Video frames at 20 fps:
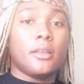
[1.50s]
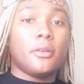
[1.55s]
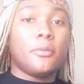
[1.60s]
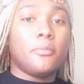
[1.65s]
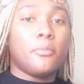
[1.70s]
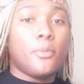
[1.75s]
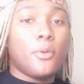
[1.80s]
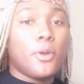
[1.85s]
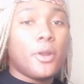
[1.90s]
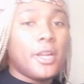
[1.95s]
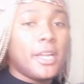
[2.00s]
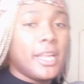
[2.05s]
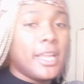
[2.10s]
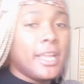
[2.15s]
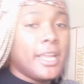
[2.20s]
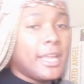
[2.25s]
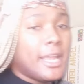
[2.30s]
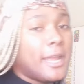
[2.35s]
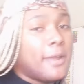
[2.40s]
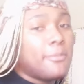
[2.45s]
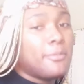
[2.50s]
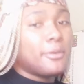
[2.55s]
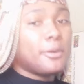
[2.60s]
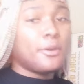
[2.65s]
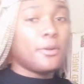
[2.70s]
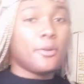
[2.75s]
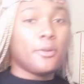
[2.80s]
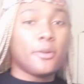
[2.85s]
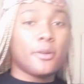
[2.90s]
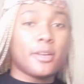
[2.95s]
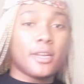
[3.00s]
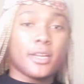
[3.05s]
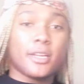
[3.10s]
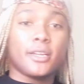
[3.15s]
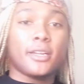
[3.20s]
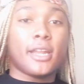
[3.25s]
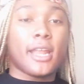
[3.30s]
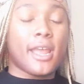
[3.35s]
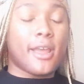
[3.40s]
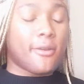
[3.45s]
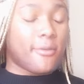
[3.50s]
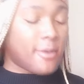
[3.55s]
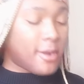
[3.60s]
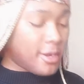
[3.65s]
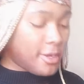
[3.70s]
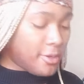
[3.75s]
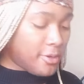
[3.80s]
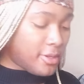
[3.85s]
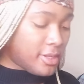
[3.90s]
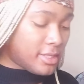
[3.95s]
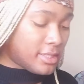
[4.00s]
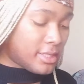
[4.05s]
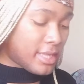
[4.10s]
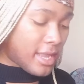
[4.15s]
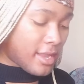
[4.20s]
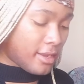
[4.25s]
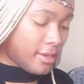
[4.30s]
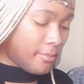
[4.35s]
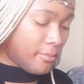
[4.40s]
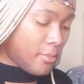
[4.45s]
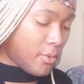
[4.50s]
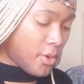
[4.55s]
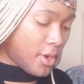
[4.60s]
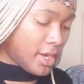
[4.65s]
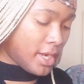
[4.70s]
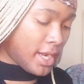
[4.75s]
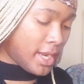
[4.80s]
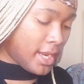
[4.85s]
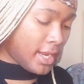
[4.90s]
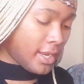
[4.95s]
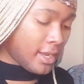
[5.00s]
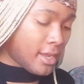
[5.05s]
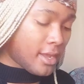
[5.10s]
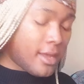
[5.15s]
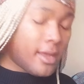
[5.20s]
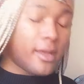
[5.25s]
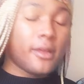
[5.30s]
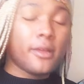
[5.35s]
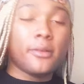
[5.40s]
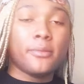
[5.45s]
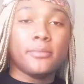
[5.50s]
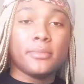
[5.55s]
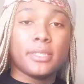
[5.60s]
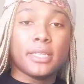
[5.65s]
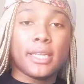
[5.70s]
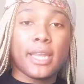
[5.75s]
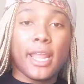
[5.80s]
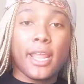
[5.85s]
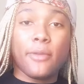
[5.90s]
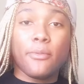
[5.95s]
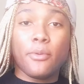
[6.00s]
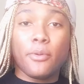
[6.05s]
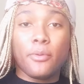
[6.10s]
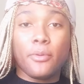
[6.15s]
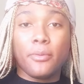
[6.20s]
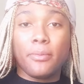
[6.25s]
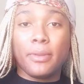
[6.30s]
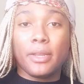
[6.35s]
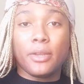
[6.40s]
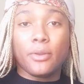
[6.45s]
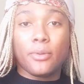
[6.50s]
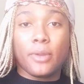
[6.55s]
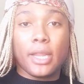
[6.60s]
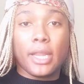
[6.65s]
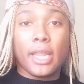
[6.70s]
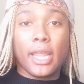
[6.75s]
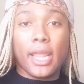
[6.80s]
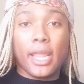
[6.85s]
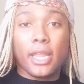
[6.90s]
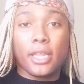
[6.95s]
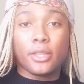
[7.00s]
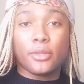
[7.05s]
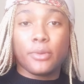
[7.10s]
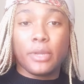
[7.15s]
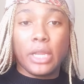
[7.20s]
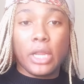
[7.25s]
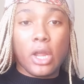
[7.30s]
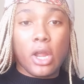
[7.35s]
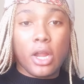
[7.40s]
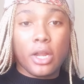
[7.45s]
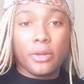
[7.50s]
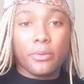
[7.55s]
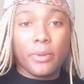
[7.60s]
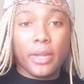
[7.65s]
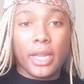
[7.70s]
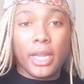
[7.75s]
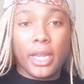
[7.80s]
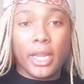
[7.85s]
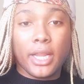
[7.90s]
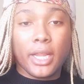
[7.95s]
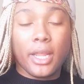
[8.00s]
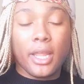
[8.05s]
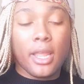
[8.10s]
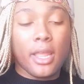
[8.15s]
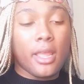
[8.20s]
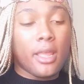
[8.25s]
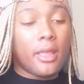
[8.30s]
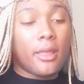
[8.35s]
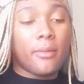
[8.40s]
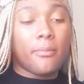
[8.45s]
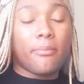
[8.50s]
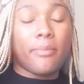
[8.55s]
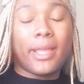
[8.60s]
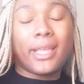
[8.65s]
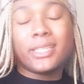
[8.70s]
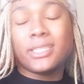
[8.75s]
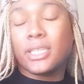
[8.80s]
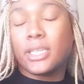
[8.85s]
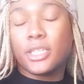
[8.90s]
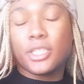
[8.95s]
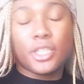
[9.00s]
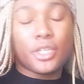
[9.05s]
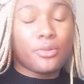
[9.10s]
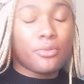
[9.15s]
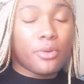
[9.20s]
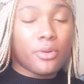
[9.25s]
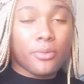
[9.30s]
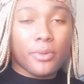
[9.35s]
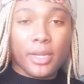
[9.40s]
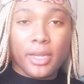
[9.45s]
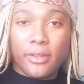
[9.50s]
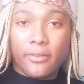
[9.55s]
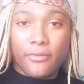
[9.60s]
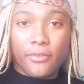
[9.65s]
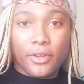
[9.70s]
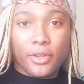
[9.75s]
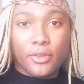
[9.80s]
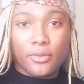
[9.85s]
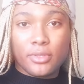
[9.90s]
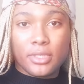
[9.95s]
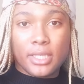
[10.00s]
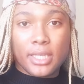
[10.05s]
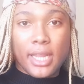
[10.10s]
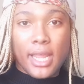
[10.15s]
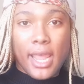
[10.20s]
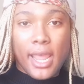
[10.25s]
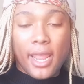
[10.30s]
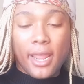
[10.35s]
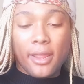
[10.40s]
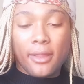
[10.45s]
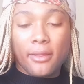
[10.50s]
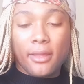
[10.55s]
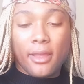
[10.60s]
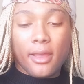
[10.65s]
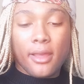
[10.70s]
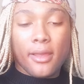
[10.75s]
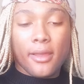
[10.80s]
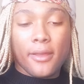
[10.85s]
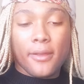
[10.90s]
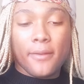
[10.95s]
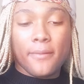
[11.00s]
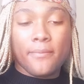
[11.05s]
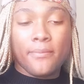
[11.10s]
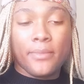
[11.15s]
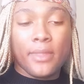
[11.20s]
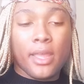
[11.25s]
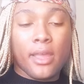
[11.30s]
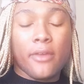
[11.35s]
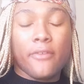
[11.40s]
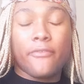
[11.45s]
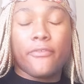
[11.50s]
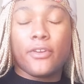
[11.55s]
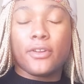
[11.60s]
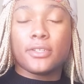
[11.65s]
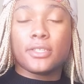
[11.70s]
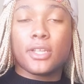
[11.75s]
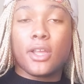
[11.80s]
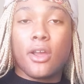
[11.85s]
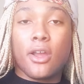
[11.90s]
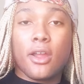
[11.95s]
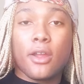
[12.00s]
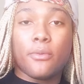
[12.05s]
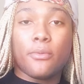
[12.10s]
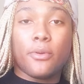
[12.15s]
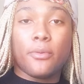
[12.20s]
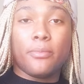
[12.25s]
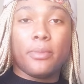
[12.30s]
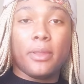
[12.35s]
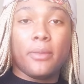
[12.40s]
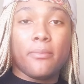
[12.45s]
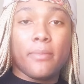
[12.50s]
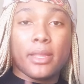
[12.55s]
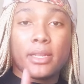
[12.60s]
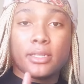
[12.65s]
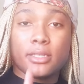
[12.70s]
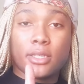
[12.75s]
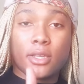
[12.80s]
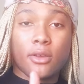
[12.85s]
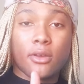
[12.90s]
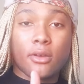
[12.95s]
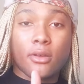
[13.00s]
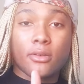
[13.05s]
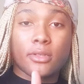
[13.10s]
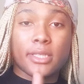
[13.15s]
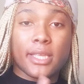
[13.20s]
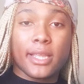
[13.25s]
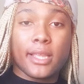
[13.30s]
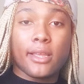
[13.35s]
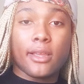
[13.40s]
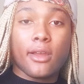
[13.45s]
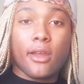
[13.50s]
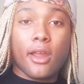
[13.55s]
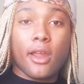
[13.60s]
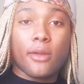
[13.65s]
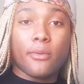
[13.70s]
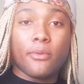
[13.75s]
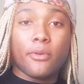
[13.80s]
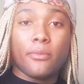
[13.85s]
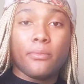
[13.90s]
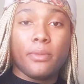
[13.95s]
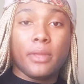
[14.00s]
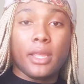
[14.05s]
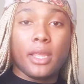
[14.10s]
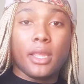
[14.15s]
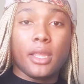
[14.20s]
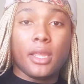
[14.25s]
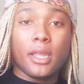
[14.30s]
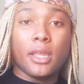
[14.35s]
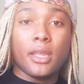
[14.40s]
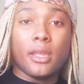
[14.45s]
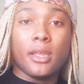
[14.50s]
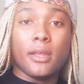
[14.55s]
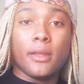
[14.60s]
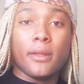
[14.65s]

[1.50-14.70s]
Good morning, Capricorn. How are you this morning? Today we will be doing a 3-card reading, basic general reading for you today. First card will be mental. Second card will be